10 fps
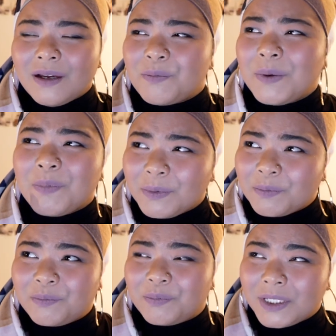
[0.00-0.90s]
people
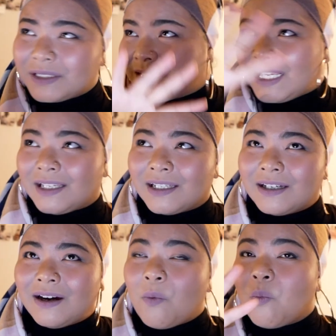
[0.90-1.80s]
building
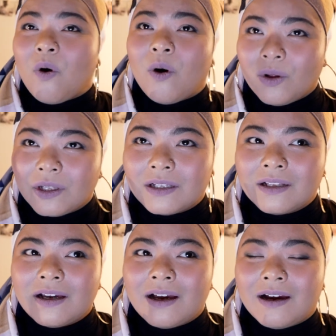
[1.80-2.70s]
a wall
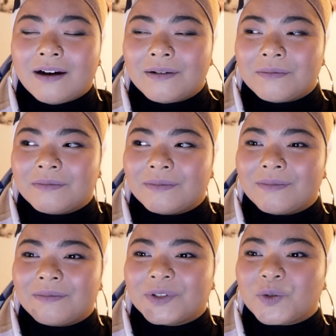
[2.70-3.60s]

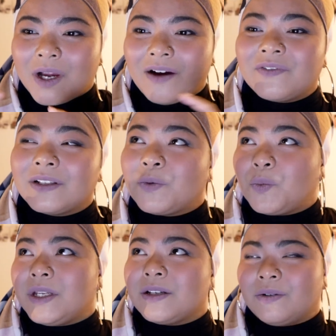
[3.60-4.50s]
to cover the
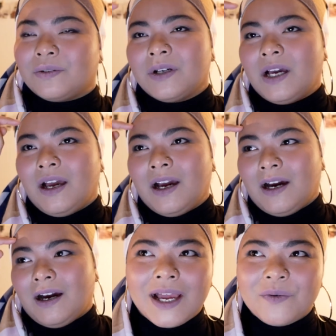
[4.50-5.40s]
window.
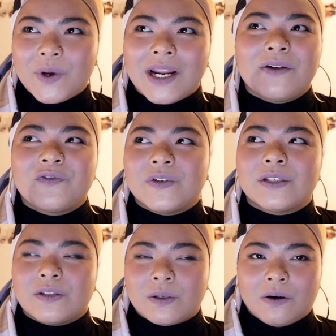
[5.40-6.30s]
When I
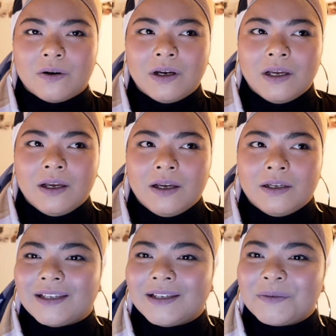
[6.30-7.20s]
first saw
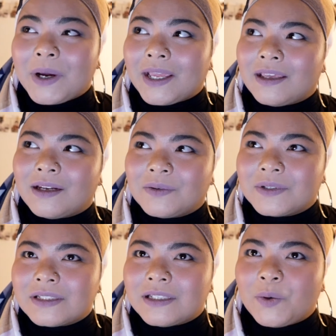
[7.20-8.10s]
in my head,
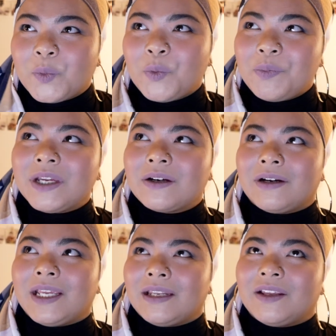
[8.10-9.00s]
it would be
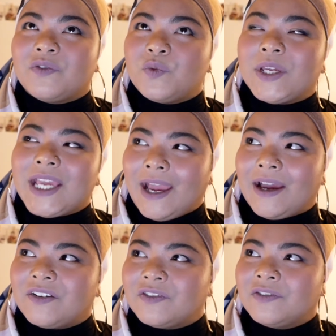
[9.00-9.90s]
great if we have